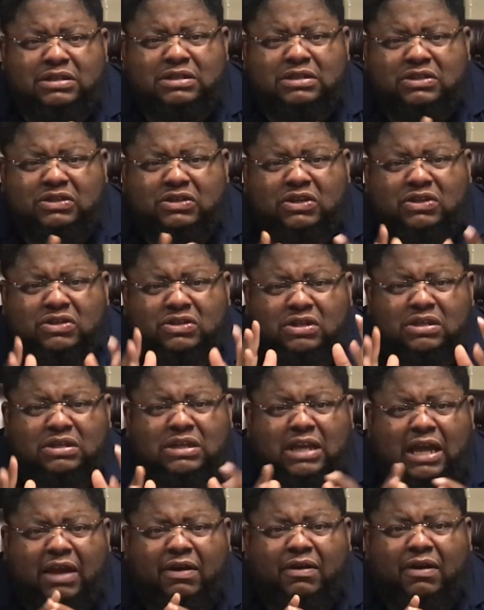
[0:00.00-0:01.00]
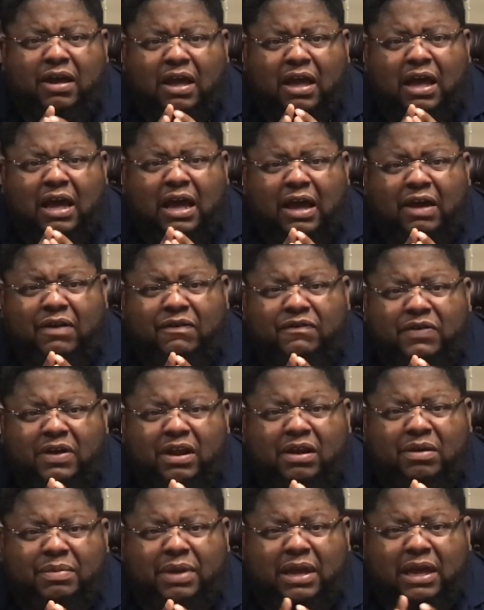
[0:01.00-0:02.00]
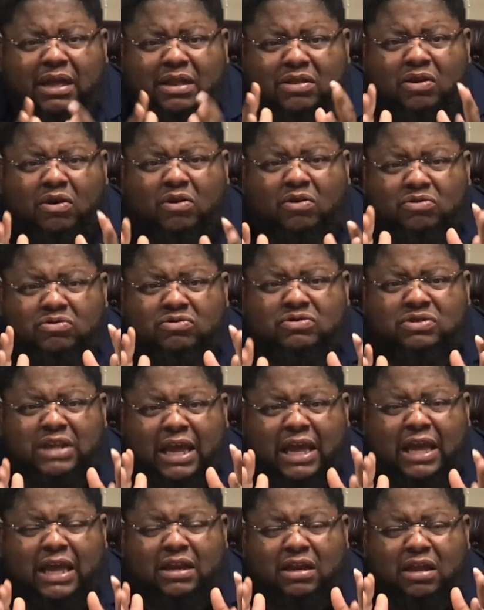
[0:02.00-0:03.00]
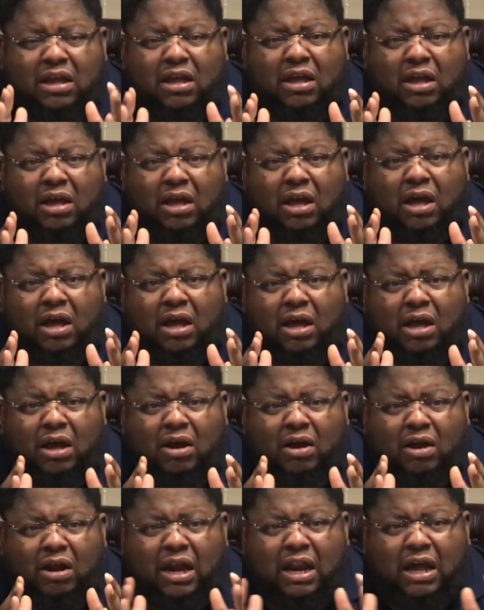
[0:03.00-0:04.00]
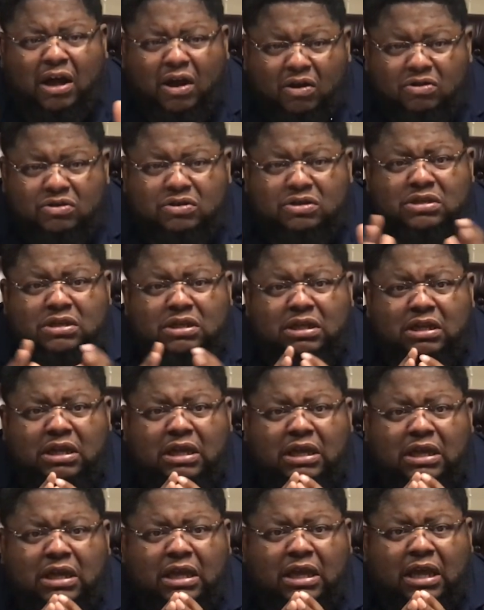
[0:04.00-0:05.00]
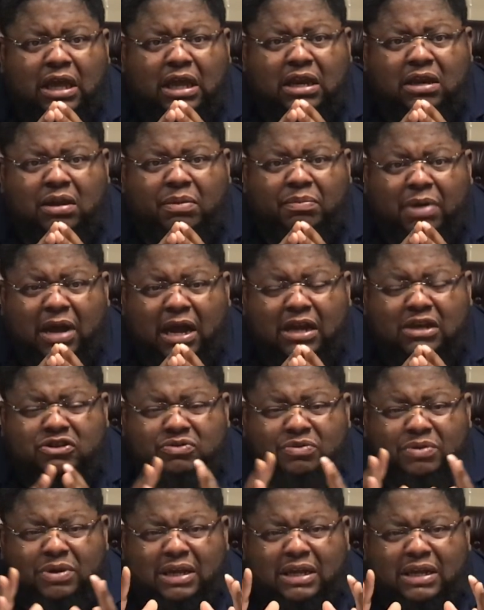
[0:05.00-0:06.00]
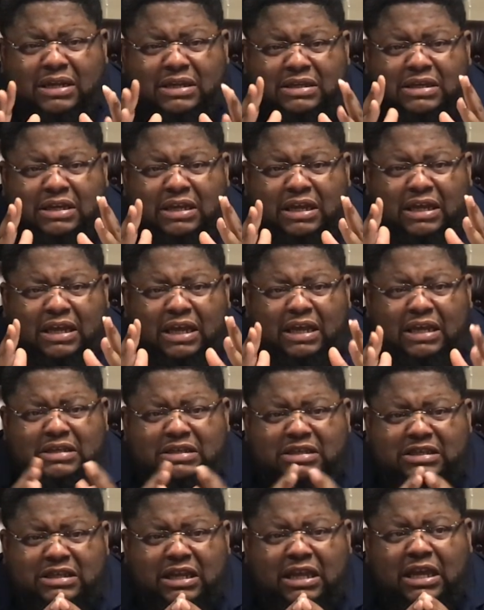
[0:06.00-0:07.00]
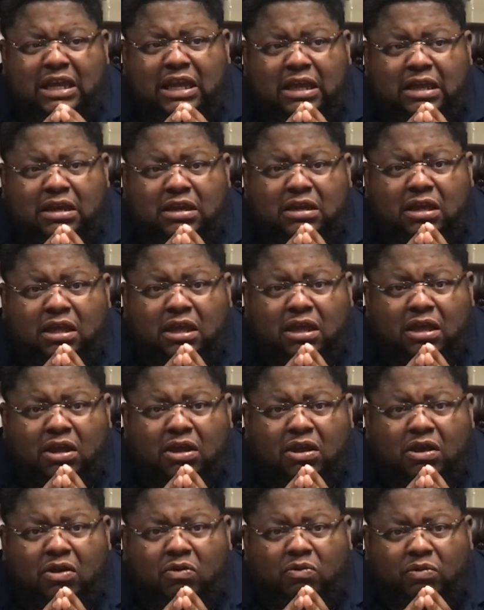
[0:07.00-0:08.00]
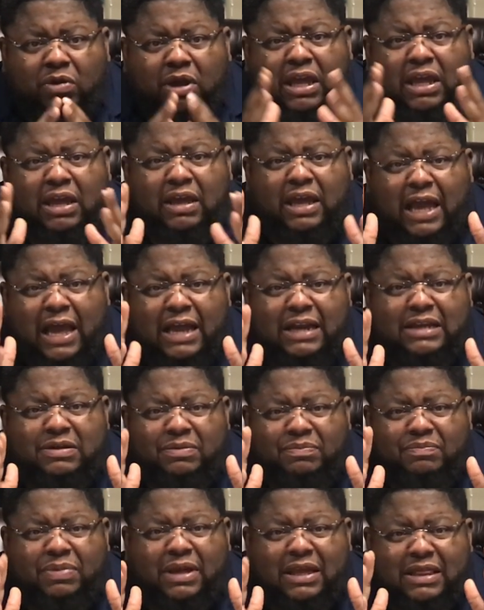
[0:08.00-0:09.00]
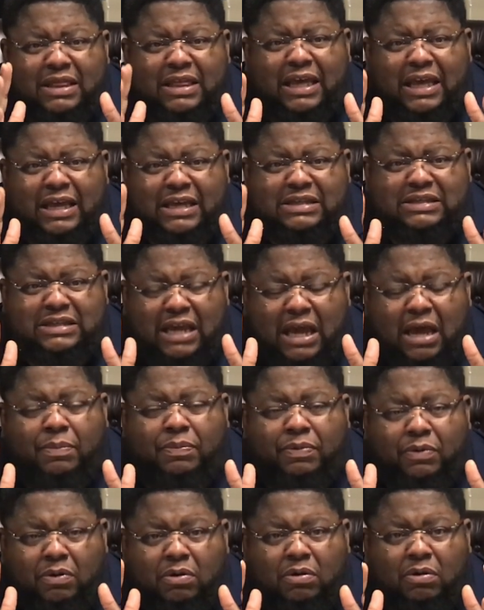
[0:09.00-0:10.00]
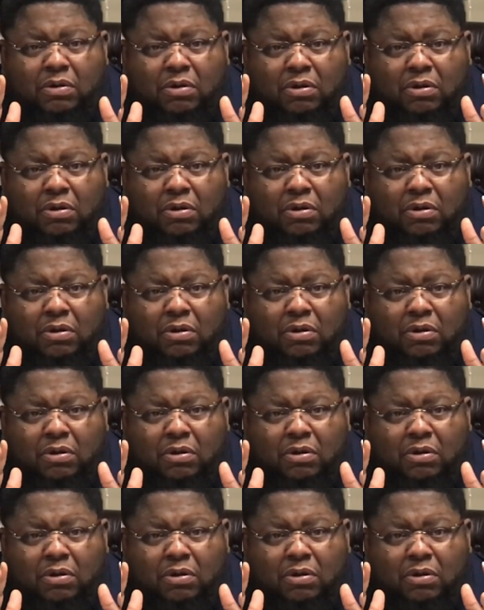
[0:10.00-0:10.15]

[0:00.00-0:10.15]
and sisters, our fellow man, those that are lost in debauchery and sin. We got to be the example.